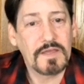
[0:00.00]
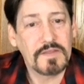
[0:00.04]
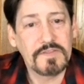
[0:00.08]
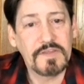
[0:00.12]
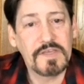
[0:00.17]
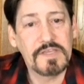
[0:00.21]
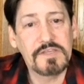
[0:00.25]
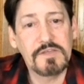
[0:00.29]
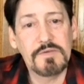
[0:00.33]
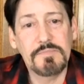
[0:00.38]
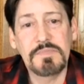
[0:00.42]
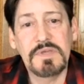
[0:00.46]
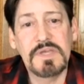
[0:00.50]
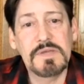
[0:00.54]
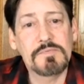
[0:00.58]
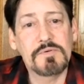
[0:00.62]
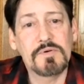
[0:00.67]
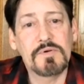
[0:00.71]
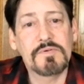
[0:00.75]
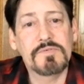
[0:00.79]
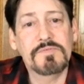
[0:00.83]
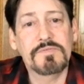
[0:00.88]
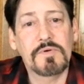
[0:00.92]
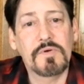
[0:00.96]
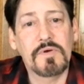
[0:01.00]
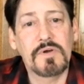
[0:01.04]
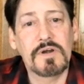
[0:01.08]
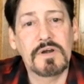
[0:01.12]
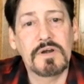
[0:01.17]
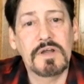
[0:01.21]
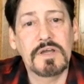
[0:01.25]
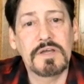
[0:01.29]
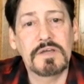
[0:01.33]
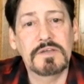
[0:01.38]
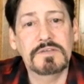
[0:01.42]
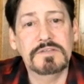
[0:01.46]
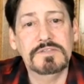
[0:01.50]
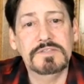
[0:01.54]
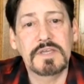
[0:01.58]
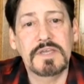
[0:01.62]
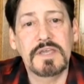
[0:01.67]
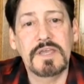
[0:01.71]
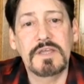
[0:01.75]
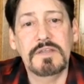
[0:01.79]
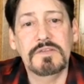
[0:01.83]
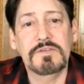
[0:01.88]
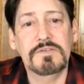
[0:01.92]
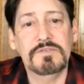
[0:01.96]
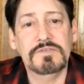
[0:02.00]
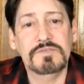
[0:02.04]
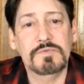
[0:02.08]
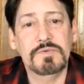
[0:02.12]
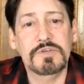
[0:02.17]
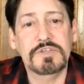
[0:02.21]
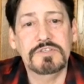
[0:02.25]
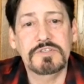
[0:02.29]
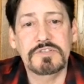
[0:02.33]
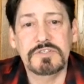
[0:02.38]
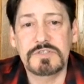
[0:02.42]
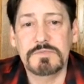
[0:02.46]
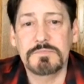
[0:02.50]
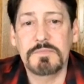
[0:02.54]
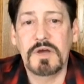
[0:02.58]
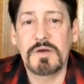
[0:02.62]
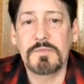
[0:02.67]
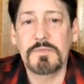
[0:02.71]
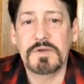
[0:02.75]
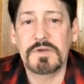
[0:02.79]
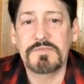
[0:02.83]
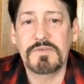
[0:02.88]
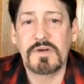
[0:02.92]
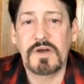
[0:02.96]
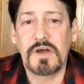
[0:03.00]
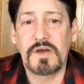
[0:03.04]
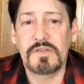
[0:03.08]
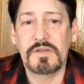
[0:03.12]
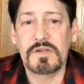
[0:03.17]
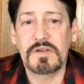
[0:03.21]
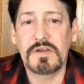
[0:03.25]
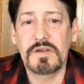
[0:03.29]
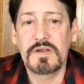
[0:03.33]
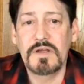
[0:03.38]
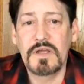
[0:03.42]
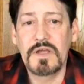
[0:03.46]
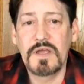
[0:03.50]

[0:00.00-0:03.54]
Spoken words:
Thank you, people, for saying those wishes about my father.